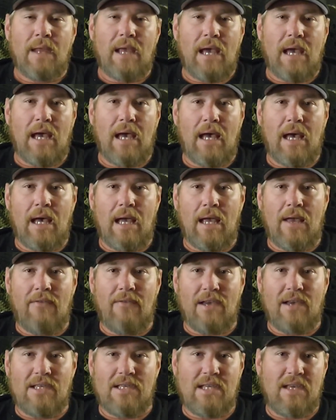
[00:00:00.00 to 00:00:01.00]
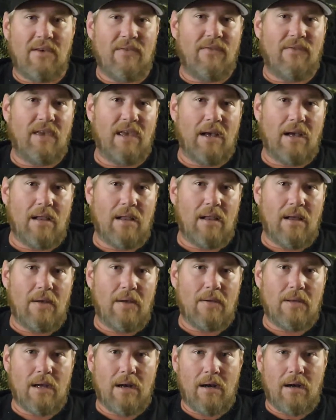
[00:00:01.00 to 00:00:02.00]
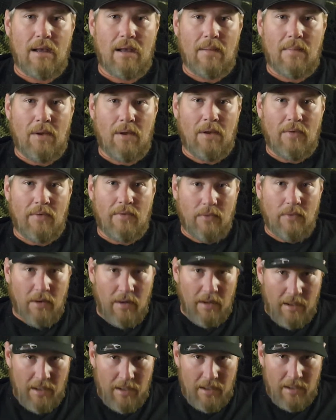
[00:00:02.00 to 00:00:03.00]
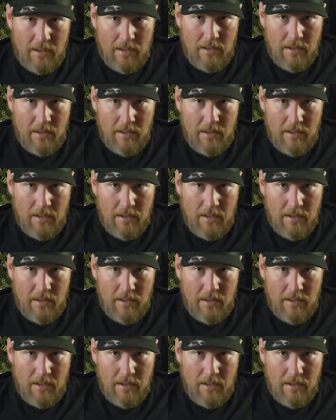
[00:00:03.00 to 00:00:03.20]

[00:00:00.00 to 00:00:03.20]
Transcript: if I see a vehicle out there, I'm all for it.